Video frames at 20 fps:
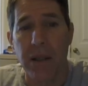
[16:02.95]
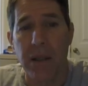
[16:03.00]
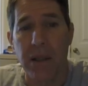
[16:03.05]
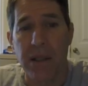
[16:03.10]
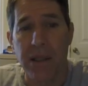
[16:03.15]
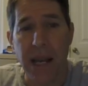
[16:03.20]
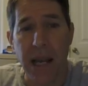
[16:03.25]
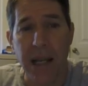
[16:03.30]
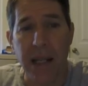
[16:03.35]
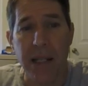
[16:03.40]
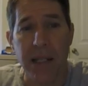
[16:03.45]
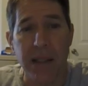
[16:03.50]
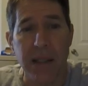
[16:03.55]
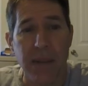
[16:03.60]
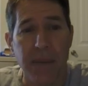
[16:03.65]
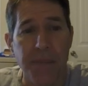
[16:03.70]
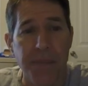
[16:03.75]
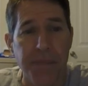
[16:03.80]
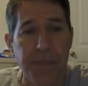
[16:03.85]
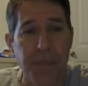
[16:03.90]
Second,
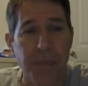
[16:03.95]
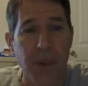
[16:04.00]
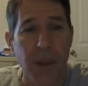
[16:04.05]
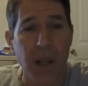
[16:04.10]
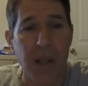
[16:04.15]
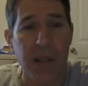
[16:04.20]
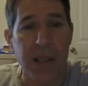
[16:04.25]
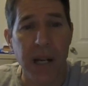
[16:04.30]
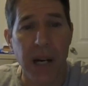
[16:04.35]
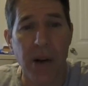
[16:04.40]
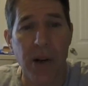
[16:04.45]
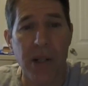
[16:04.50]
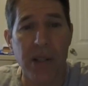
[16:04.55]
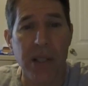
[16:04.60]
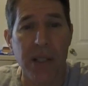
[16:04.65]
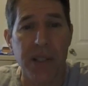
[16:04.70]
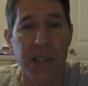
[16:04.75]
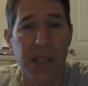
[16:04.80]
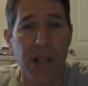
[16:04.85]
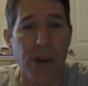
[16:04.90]
terrorists
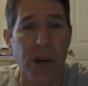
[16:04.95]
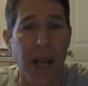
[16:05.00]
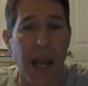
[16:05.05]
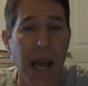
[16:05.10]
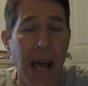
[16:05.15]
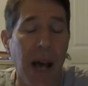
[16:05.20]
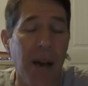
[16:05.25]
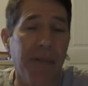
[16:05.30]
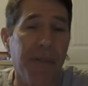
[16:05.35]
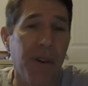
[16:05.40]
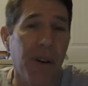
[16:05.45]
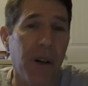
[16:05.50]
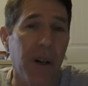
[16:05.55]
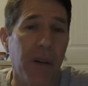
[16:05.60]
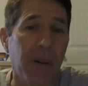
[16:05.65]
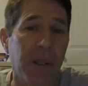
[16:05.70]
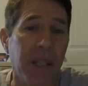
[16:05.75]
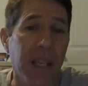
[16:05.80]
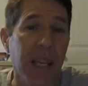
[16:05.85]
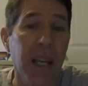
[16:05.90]
in Syria have
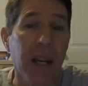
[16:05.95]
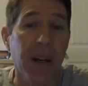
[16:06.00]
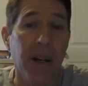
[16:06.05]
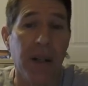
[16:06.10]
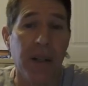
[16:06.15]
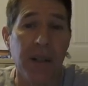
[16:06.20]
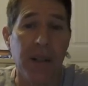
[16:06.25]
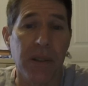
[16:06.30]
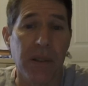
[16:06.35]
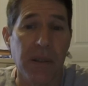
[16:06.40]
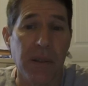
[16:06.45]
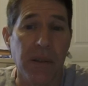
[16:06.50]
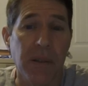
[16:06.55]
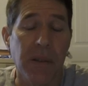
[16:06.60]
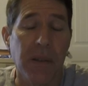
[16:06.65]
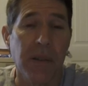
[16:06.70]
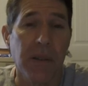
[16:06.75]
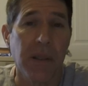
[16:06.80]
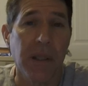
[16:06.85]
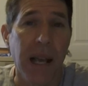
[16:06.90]
for years
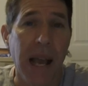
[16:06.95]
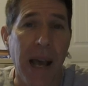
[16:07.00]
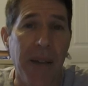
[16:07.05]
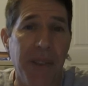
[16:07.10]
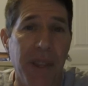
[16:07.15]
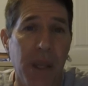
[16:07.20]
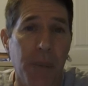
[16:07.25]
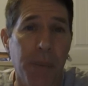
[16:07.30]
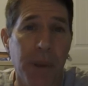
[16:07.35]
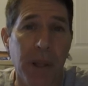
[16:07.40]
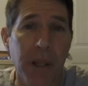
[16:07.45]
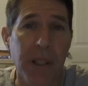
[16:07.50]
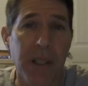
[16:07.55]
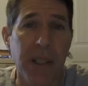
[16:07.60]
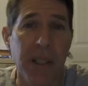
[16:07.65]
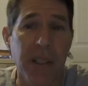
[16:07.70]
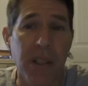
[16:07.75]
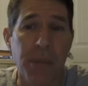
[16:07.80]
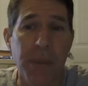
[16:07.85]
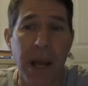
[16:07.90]
had the
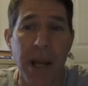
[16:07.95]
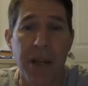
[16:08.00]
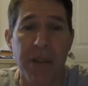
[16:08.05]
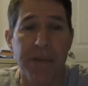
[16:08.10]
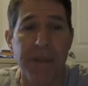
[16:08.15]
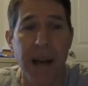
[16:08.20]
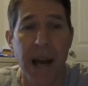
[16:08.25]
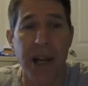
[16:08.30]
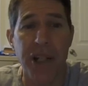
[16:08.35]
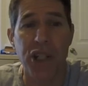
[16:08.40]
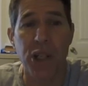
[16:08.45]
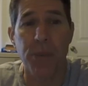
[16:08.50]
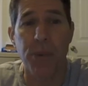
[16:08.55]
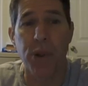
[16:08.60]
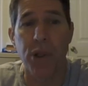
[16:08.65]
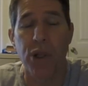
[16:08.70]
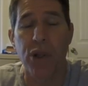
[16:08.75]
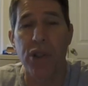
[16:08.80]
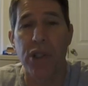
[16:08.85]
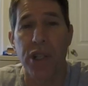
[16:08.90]
ability to manufacture,
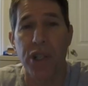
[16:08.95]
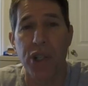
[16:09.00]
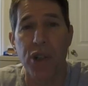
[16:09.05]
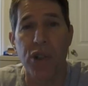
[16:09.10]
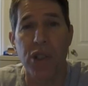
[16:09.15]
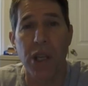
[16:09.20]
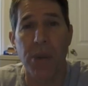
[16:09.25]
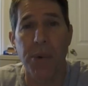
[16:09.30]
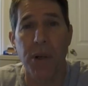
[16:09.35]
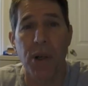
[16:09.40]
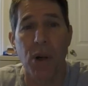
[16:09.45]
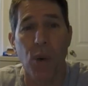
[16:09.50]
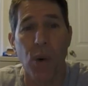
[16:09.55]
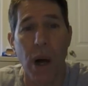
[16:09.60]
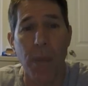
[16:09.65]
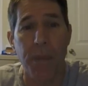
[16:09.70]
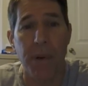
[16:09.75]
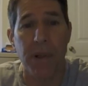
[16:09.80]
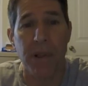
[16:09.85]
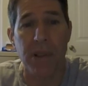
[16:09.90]
produce, and use chemical
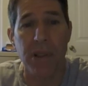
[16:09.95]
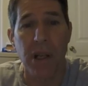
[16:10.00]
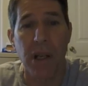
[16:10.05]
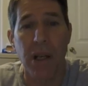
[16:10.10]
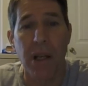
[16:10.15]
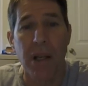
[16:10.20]
weapons.